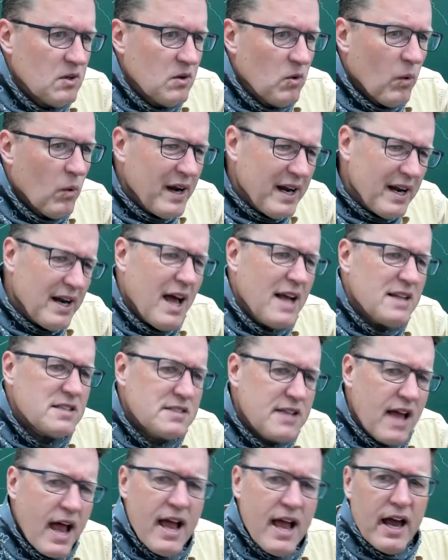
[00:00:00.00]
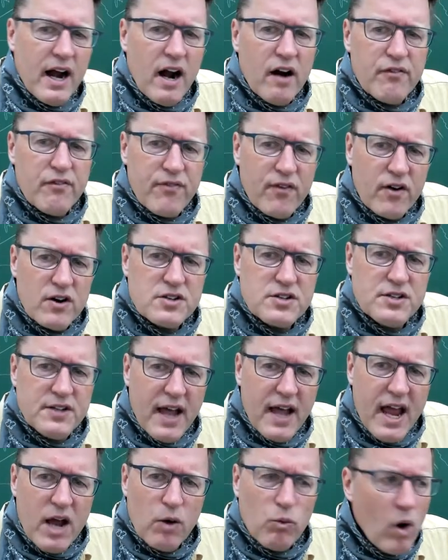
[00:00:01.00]
What did I say on our first
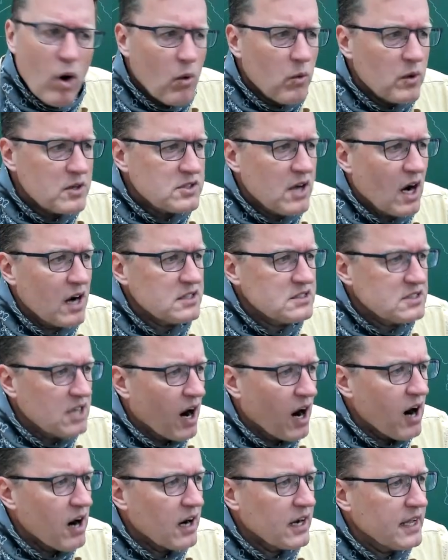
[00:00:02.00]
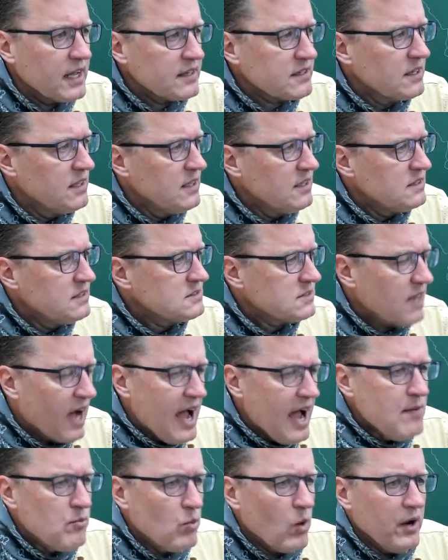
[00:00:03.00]
day? What was our target
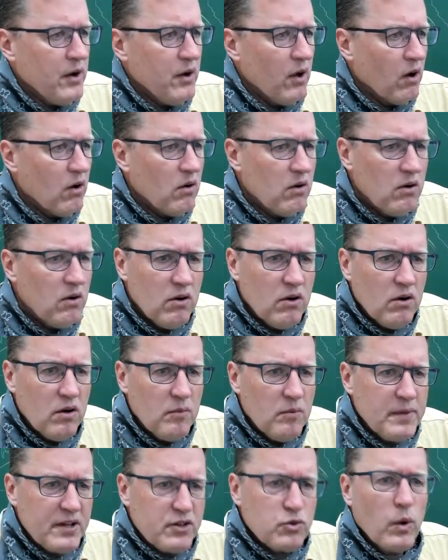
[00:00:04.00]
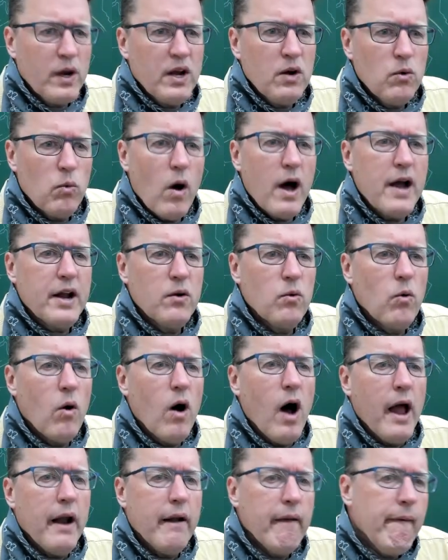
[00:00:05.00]
time window? Between what and
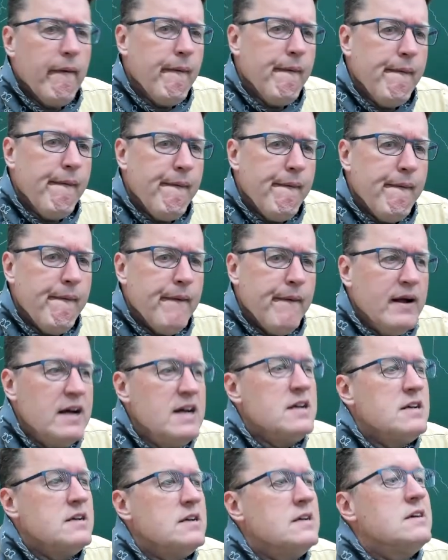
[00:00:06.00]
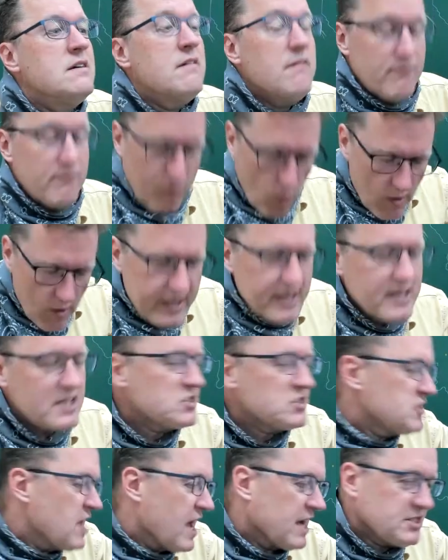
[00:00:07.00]
what? 40 to
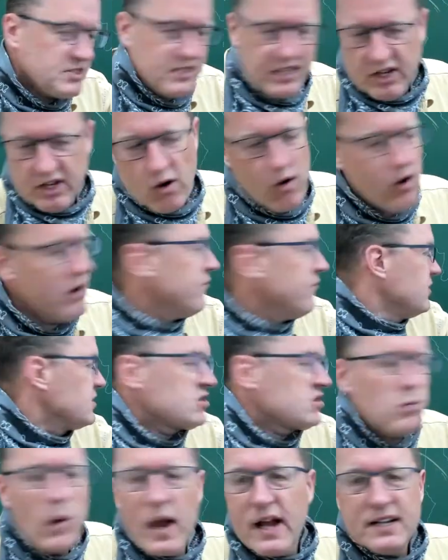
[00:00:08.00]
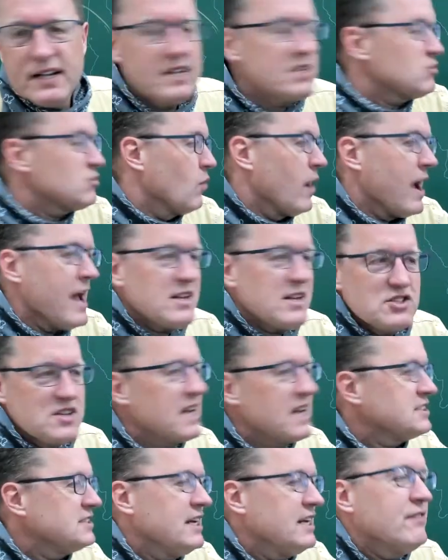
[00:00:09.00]
60, or if you swing this way,
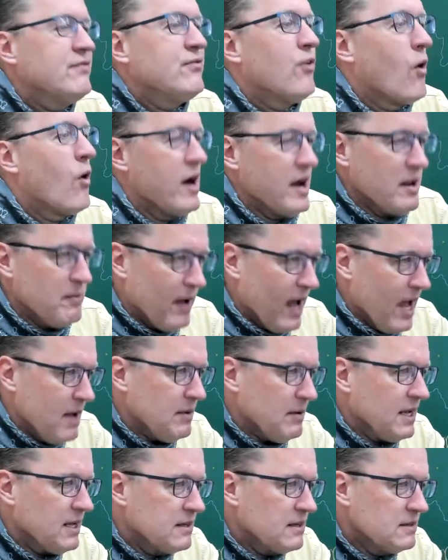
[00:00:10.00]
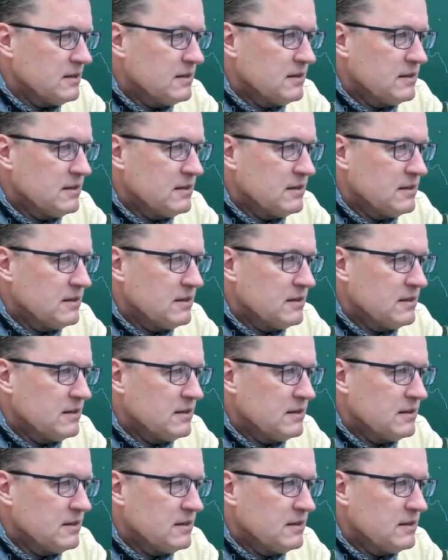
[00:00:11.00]
60 to 40, baby,